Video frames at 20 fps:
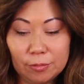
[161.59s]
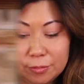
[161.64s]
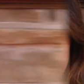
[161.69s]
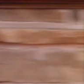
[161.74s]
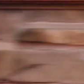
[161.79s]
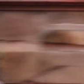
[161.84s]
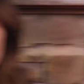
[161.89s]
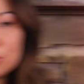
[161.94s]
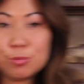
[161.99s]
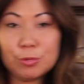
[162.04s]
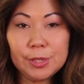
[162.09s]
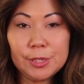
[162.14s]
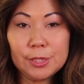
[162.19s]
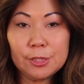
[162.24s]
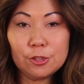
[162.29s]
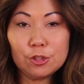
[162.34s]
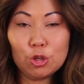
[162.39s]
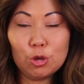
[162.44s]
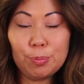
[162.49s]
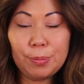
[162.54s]
The most
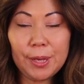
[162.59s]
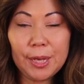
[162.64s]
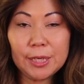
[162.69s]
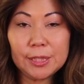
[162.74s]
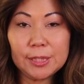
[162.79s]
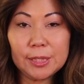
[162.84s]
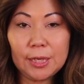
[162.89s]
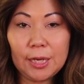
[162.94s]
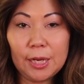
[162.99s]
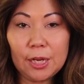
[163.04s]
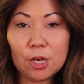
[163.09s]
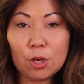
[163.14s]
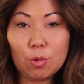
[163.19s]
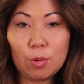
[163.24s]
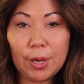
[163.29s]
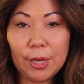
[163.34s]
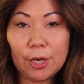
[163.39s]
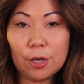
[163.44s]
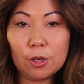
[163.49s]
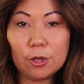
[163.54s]
recent tote bags that I
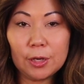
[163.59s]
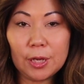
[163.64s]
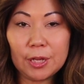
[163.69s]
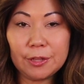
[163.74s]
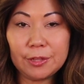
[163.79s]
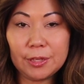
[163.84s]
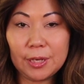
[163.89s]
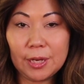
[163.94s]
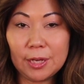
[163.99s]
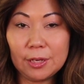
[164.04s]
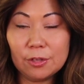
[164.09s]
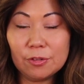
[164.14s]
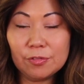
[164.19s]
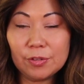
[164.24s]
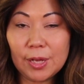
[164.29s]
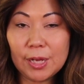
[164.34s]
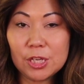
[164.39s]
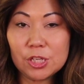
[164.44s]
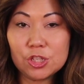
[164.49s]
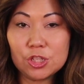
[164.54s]
acquired at the end of
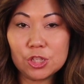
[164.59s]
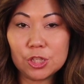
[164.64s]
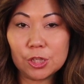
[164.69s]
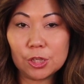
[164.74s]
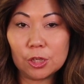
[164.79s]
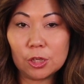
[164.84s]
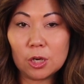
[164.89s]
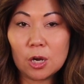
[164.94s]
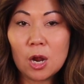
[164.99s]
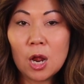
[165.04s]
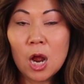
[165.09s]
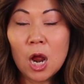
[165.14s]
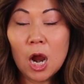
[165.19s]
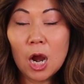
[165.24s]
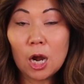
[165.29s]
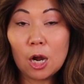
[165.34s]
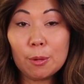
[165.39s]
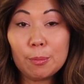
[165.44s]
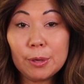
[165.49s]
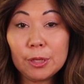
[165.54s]
last year
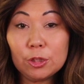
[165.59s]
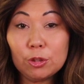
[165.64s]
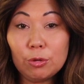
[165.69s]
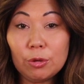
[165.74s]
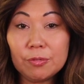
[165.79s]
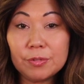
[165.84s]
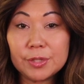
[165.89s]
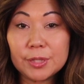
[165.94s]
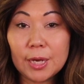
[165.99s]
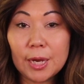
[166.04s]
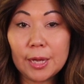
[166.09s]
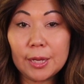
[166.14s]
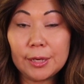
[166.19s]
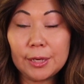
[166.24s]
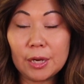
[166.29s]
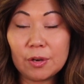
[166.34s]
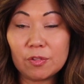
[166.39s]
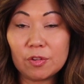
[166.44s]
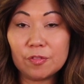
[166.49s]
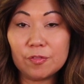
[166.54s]
are my Louis Vuitton
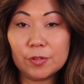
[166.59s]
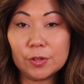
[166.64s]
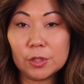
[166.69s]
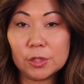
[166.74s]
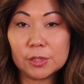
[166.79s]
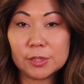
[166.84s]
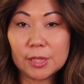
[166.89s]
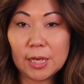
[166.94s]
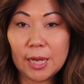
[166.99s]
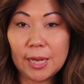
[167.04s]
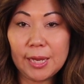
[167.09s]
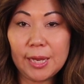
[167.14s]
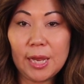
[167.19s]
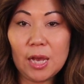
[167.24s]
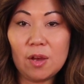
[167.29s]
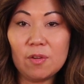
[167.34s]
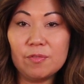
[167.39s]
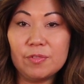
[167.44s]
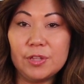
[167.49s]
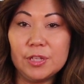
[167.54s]
Neverfulls. I
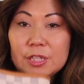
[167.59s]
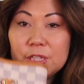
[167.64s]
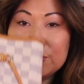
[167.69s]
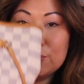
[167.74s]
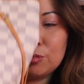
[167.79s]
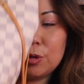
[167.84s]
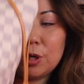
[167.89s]
have this